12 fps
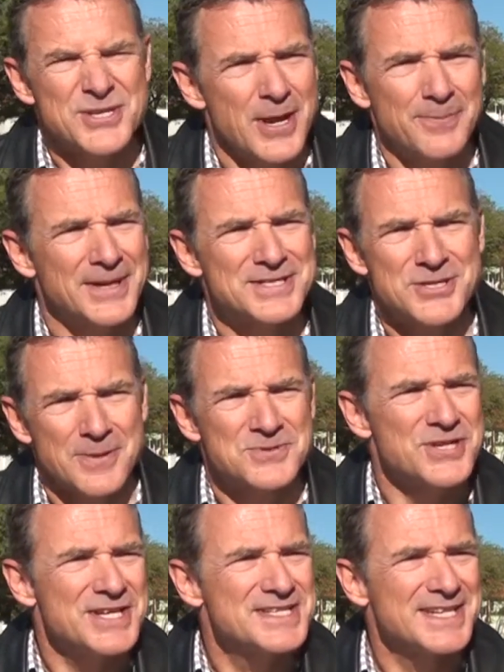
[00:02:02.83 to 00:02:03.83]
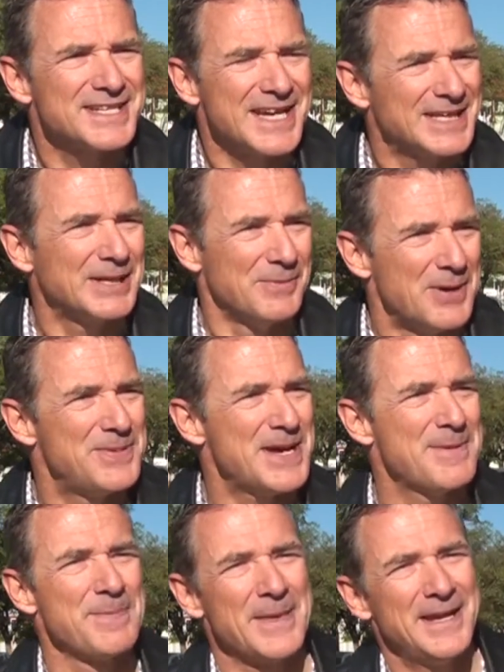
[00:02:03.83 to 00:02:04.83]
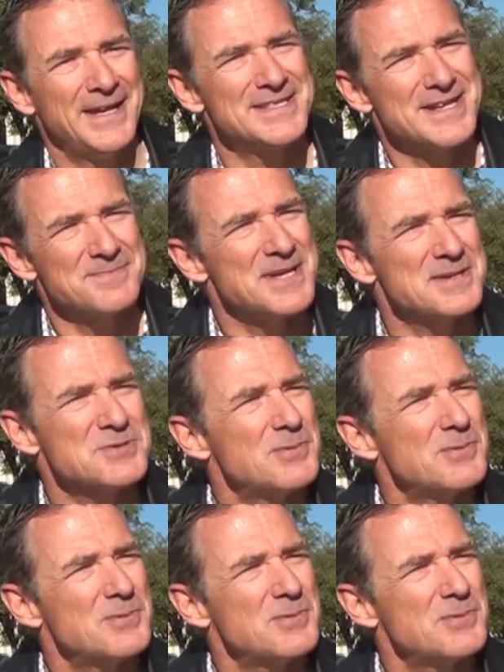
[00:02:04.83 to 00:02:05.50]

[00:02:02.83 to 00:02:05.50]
stop at stop streets in Namibia, and sometimes